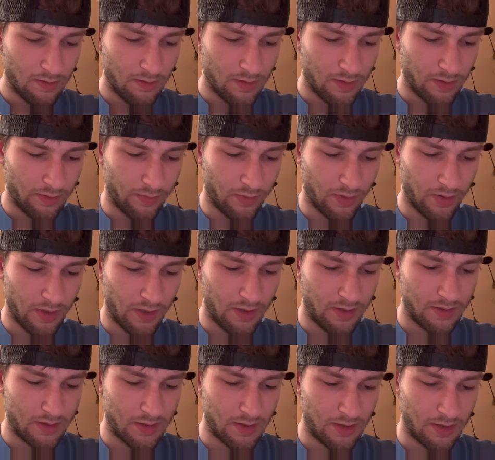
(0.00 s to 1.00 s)
Number
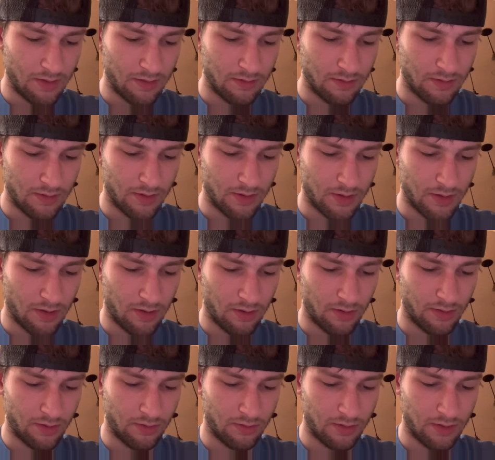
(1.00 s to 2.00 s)
18 is
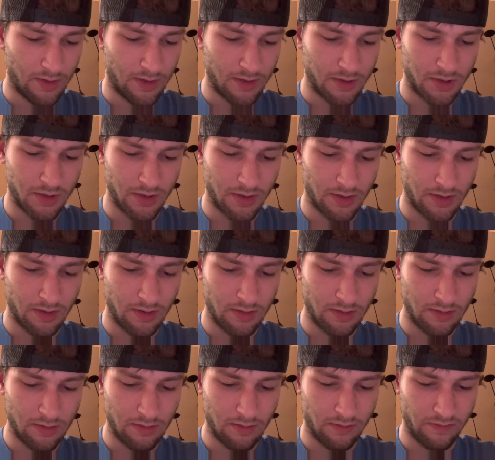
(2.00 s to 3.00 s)
Auto Logic
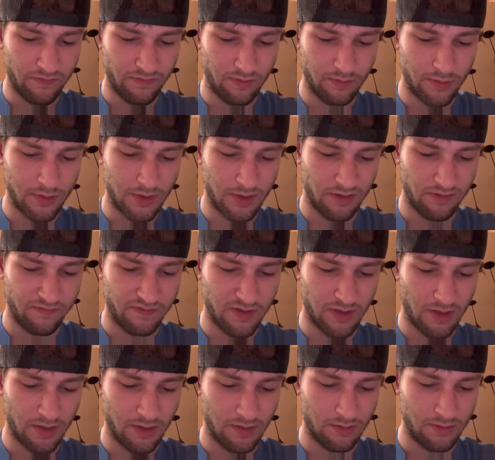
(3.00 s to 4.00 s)
from
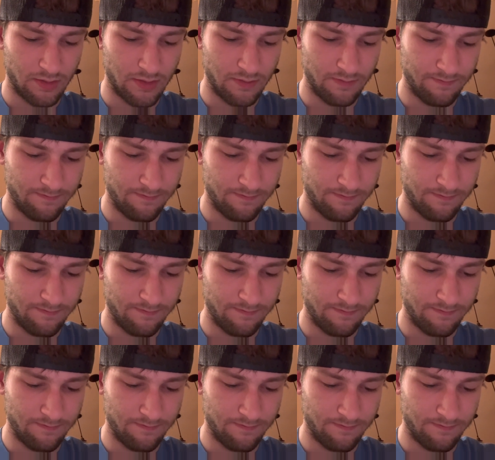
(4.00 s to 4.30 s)
self-titled.